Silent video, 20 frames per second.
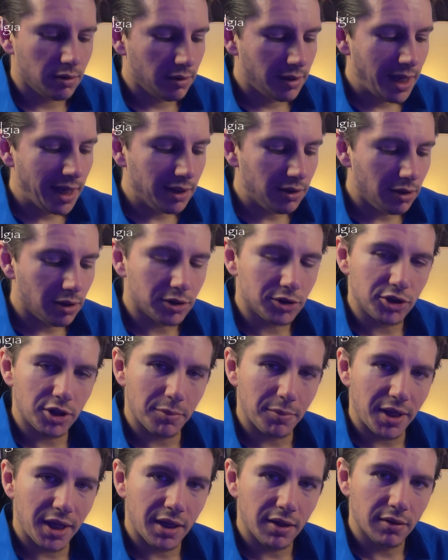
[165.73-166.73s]
Hey, look,
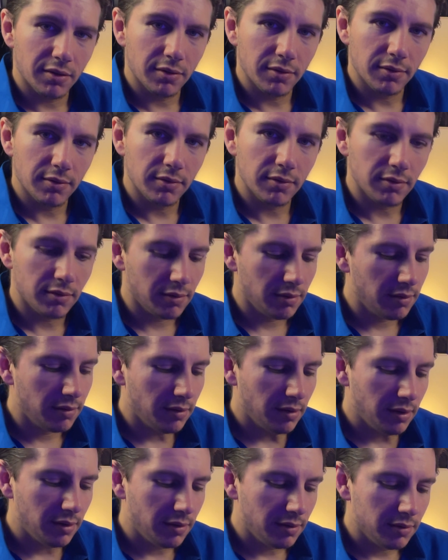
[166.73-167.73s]
Jimmy.
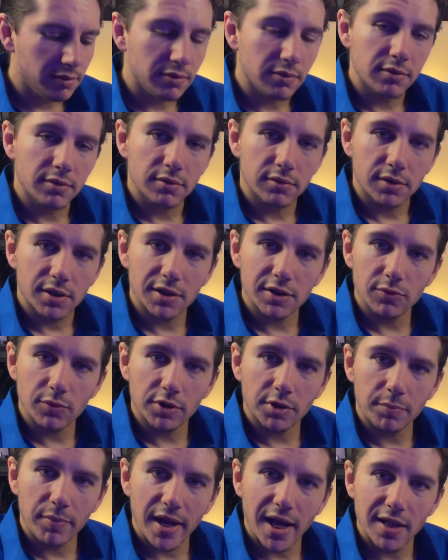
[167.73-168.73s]
This is what
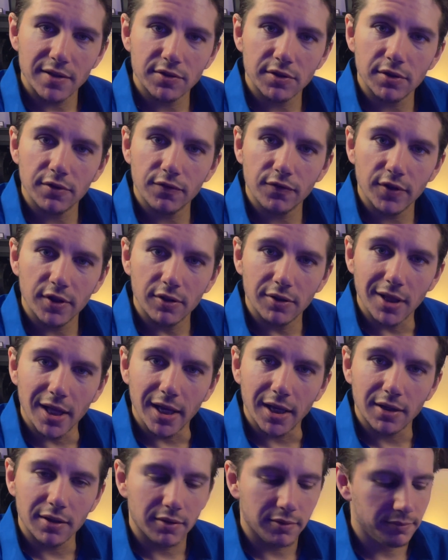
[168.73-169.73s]
the pad's gonna feel like.